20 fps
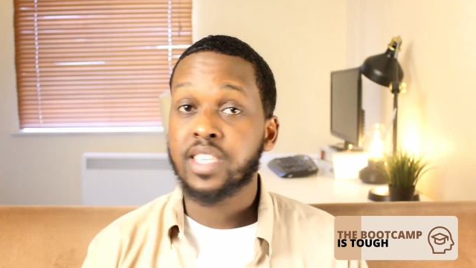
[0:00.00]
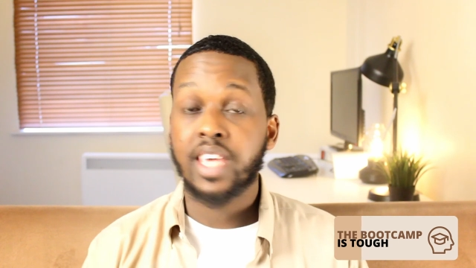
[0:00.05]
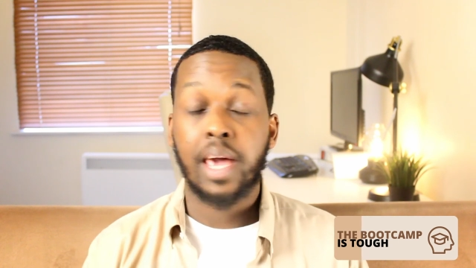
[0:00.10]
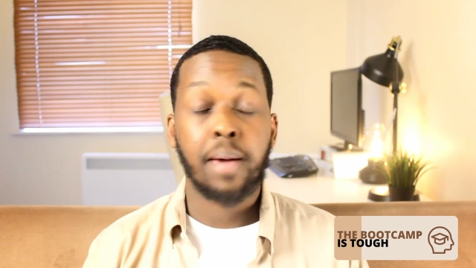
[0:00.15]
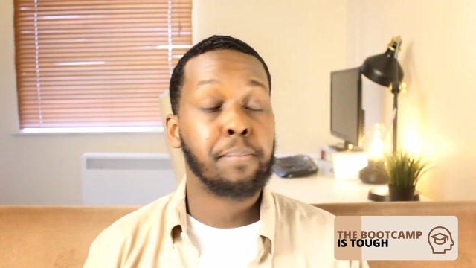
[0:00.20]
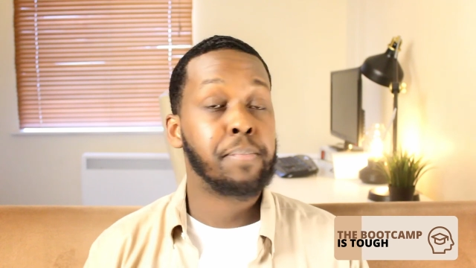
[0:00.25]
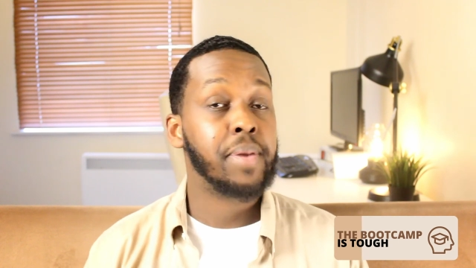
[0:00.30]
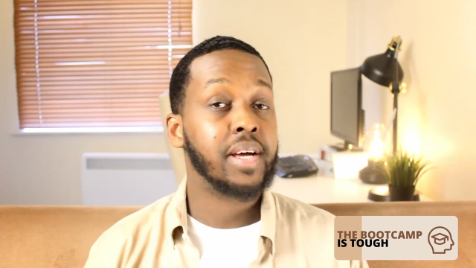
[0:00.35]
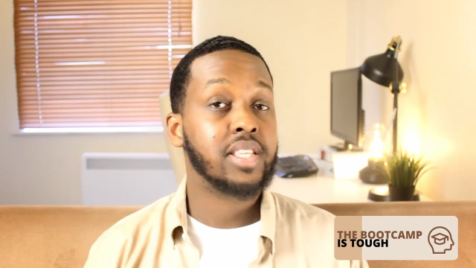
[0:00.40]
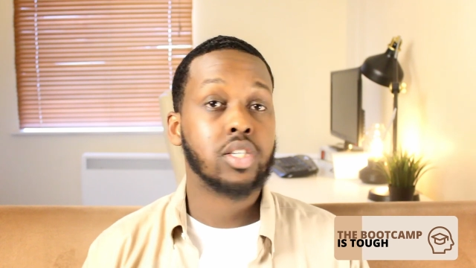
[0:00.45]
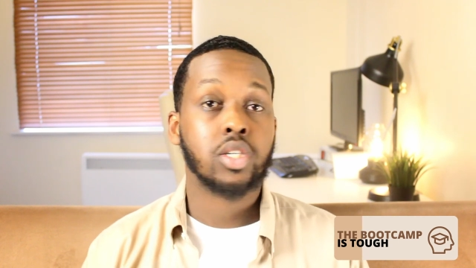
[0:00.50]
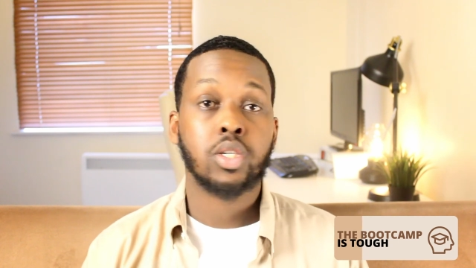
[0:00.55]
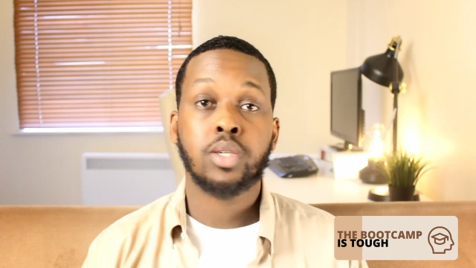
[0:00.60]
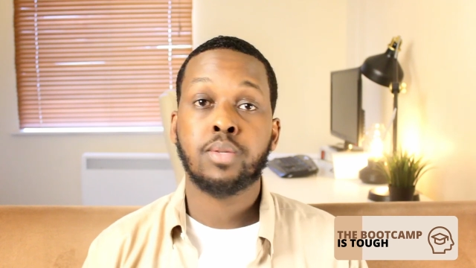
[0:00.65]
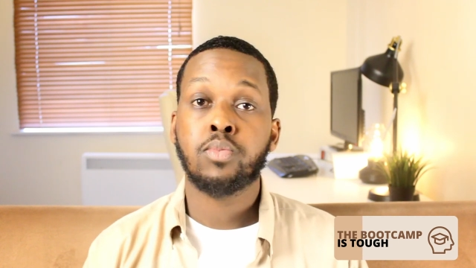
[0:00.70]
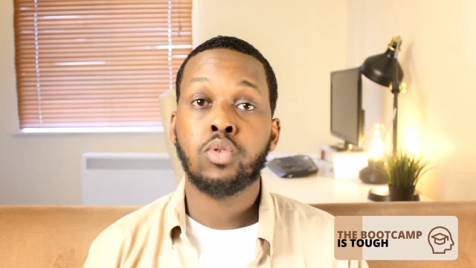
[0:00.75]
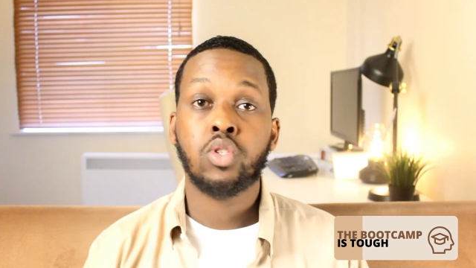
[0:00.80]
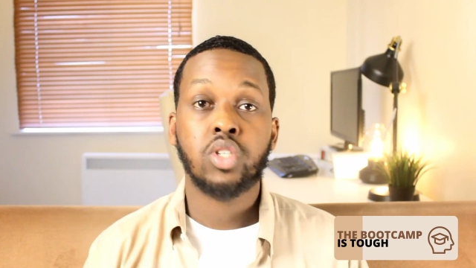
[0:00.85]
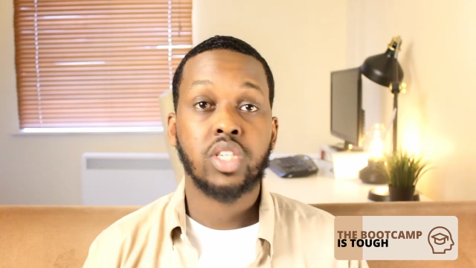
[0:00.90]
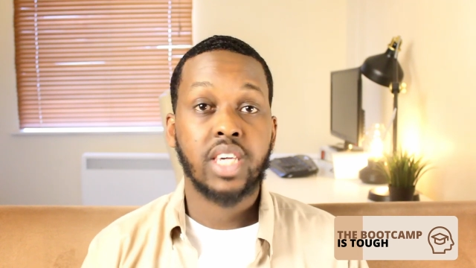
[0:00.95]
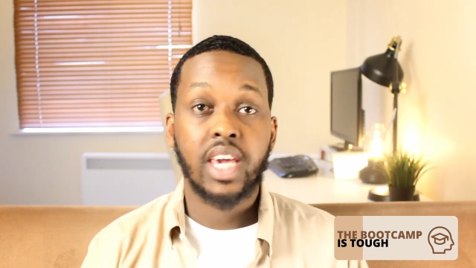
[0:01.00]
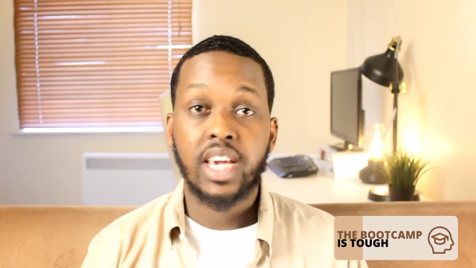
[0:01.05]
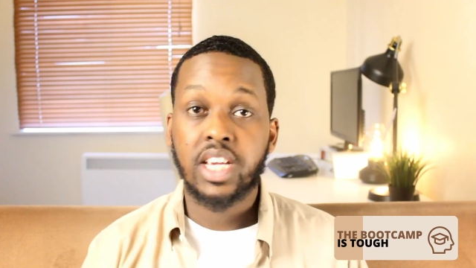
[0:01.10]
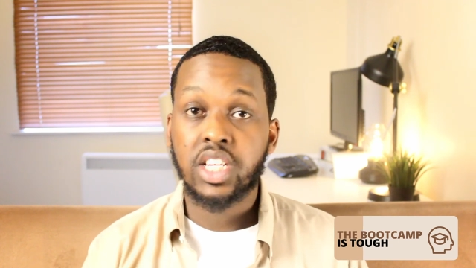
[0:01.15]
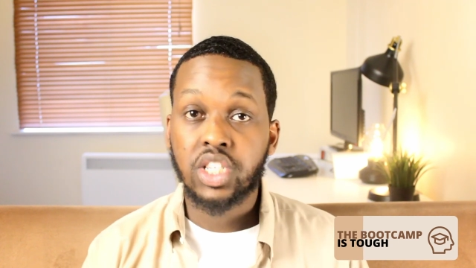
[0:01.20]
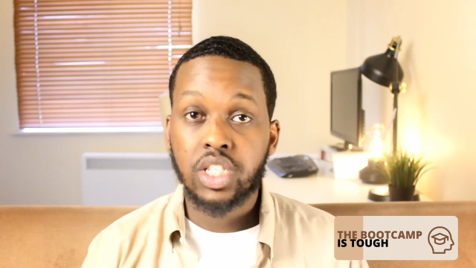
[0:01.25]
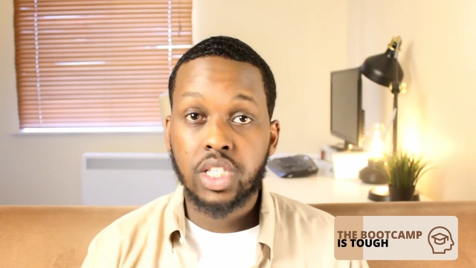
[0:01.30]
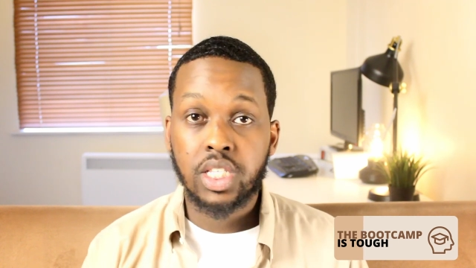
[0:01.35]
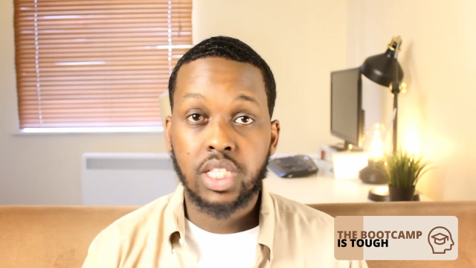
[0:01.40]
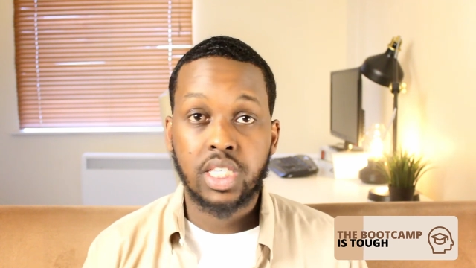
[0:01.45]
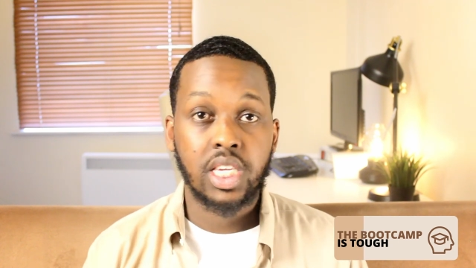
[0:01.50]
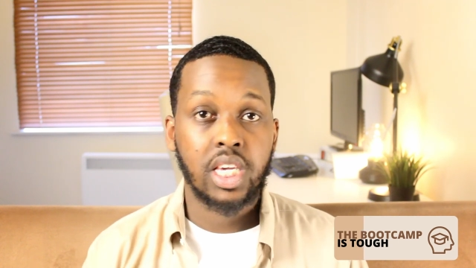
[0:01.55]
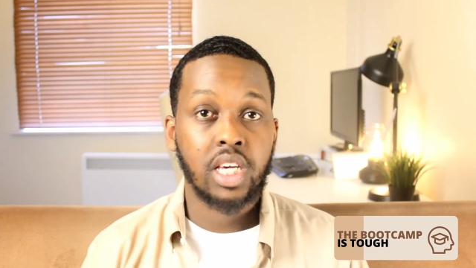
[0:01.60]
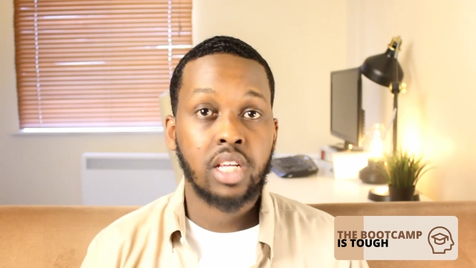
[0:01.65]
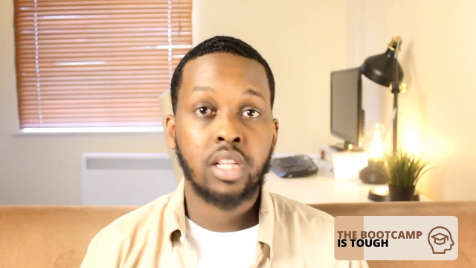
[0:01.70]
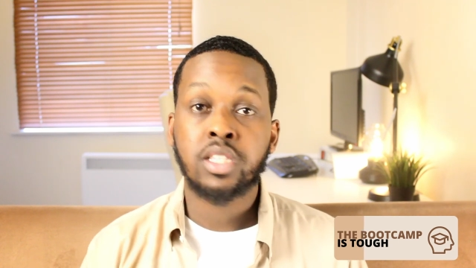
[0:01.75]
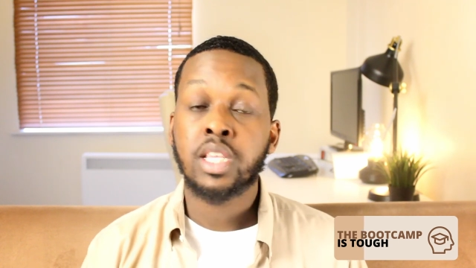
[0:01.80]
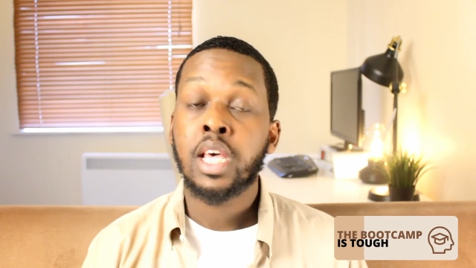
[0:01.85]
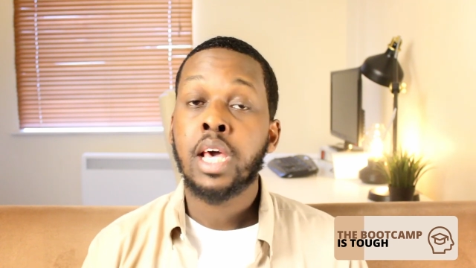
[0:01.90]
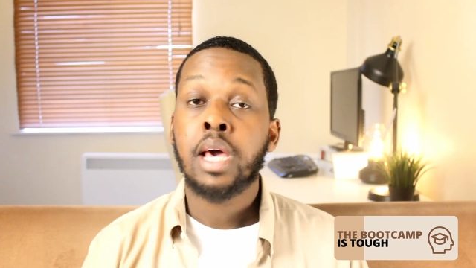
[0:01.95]
getting better communication
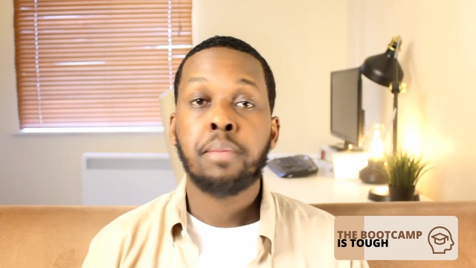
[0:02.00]
skills,